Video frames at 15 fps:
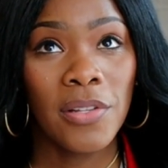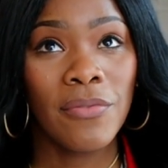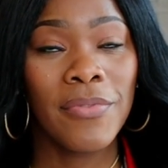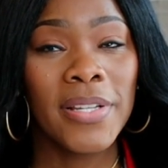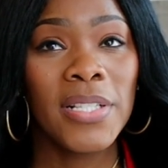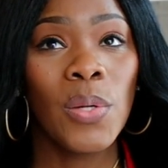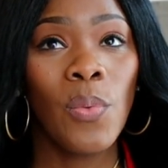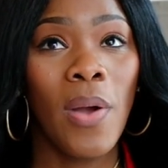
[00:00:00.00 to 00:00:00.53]
the
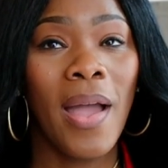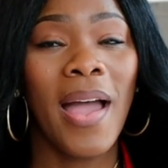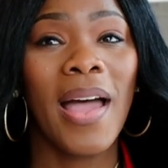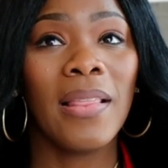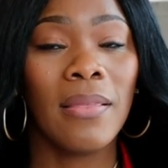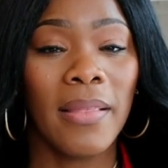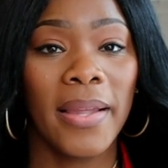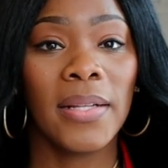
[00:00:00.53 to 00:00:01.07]
reason why
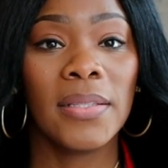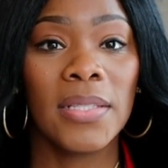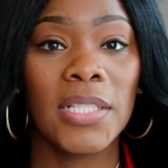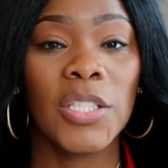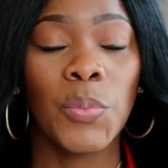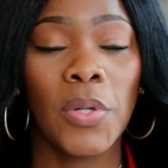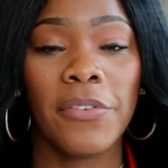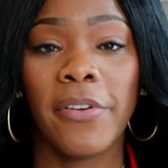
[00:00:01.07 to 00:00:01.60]
I like
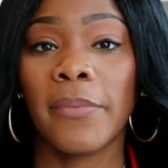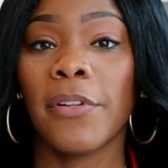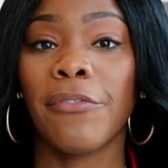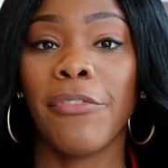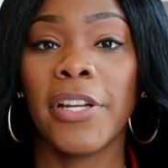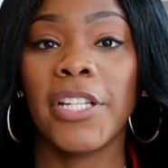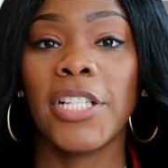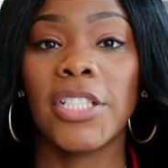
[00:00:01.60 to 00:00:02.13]
this one from the
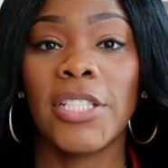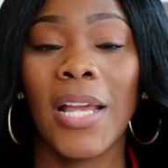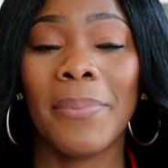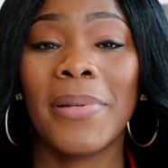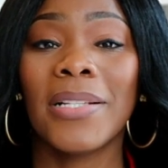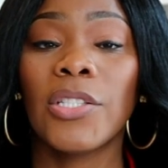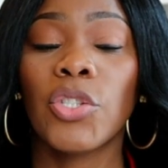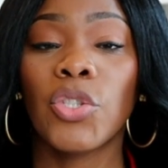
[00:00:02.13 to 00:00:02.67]
Frankie
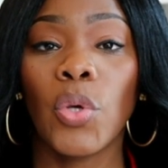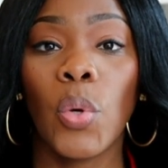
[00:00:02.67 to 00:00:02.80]
Shop is